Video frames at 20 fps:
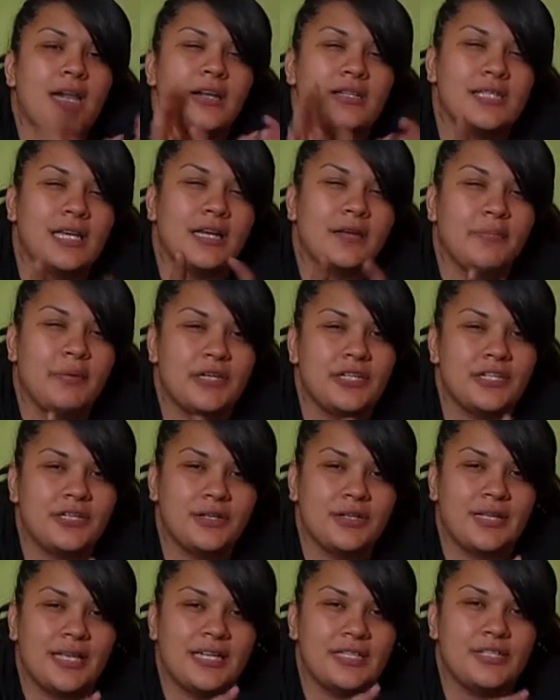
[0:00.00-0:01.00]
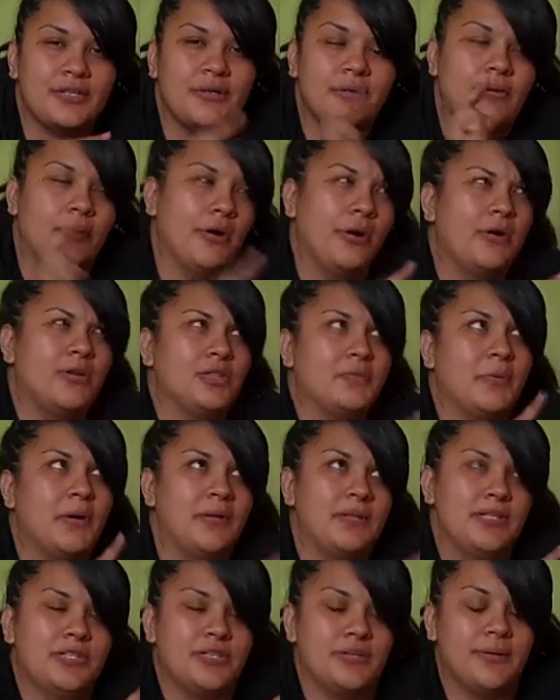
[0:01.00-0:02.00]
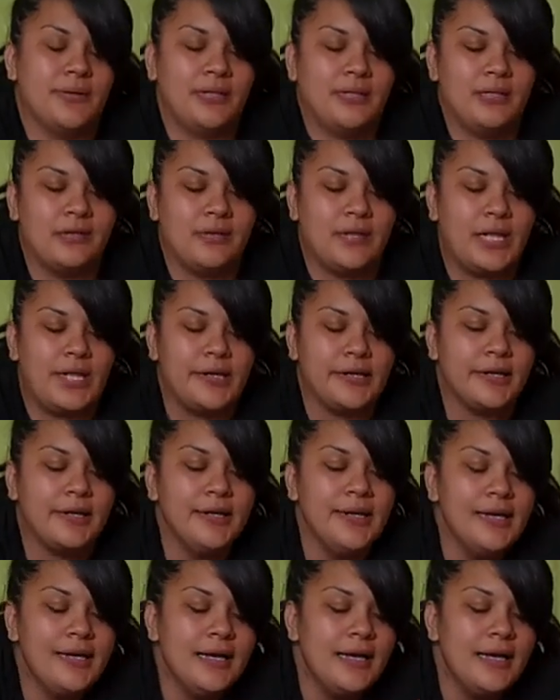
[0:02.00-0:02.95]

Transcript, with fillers: I'll take a picture of that too, or I'll probably show it a little later.